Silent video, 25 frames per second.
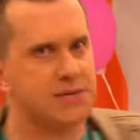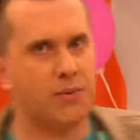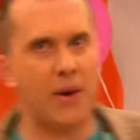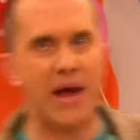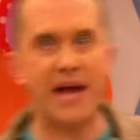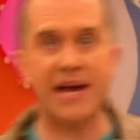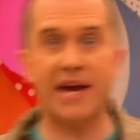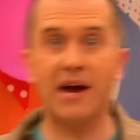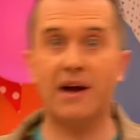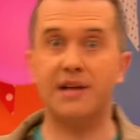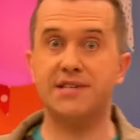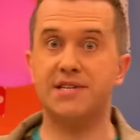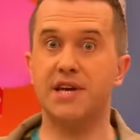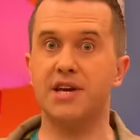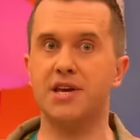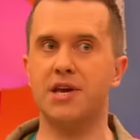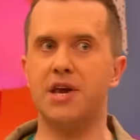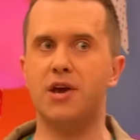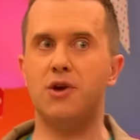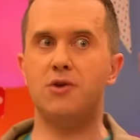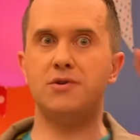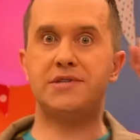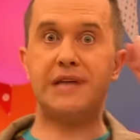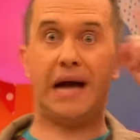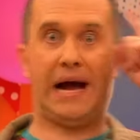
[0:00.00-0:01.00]
we're going to
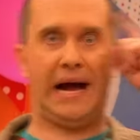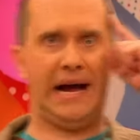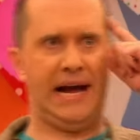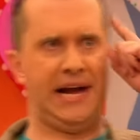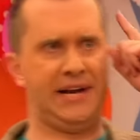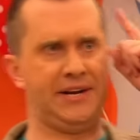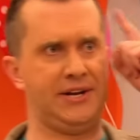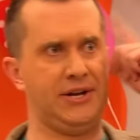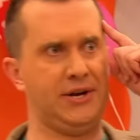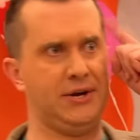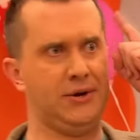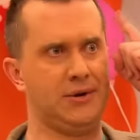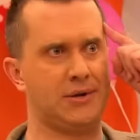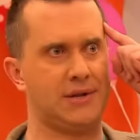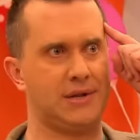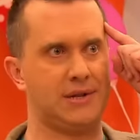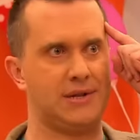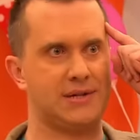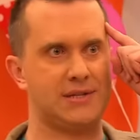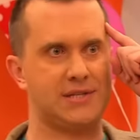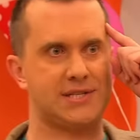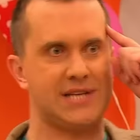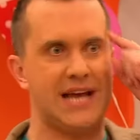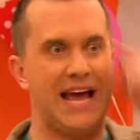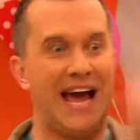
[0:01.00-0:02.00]
use our
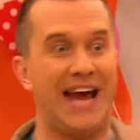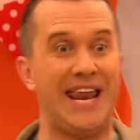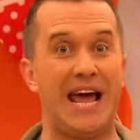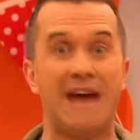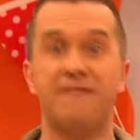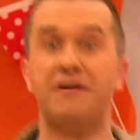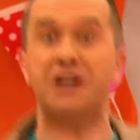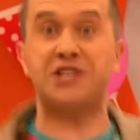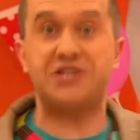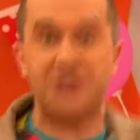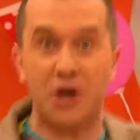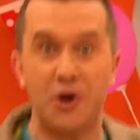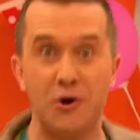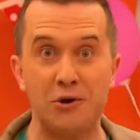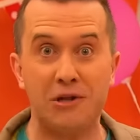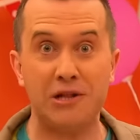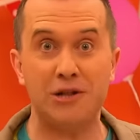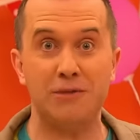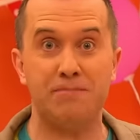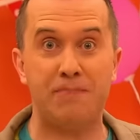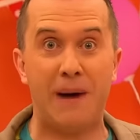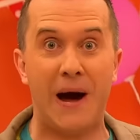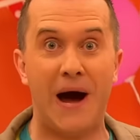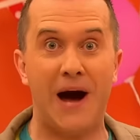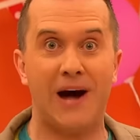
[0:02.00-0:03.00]
noodles and have a
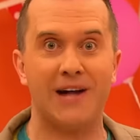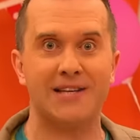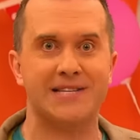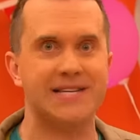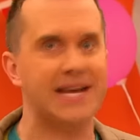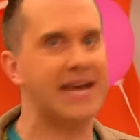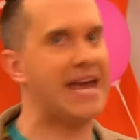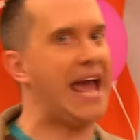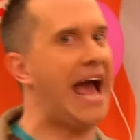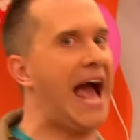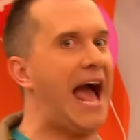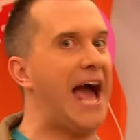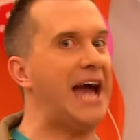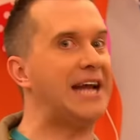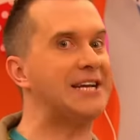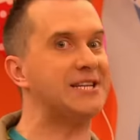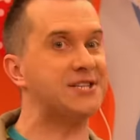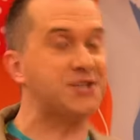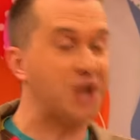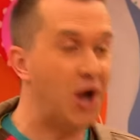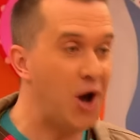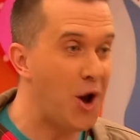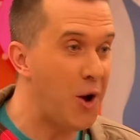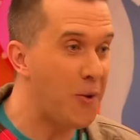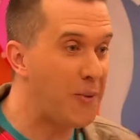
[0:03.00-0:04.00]
doodle party,
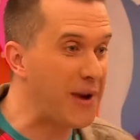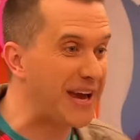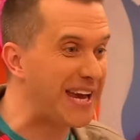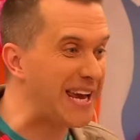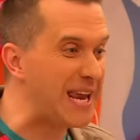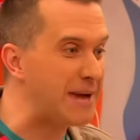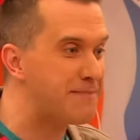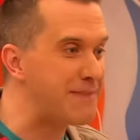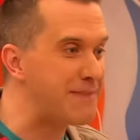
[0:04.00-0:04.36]
and we're going to